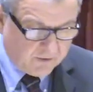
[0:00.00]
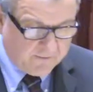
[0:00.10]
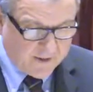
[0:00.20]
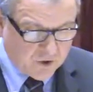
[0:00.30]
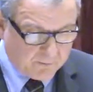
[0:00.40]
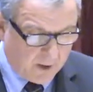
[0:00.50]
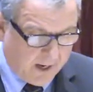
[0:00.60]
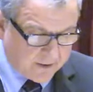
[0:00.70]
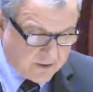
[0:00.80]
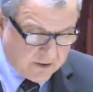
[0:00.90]
intervention
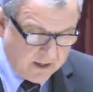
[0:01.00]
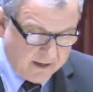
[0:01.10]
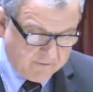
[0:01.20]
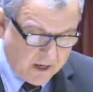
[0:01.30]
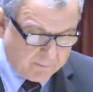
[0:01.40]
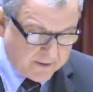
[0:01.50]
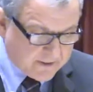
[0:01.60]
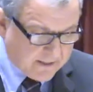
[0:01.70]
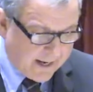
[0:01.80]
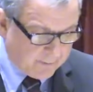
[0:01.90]
blocks, have now been
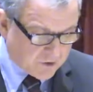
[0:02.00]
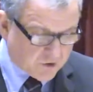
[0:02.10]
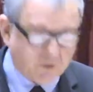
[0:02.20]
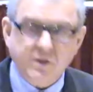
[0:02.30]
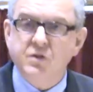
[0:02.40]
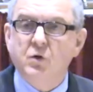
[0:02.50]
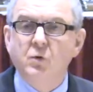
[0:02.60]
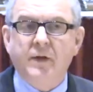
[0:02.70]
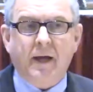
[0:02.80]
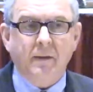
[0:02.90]
established during the
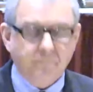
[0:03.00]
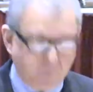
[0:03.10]
school day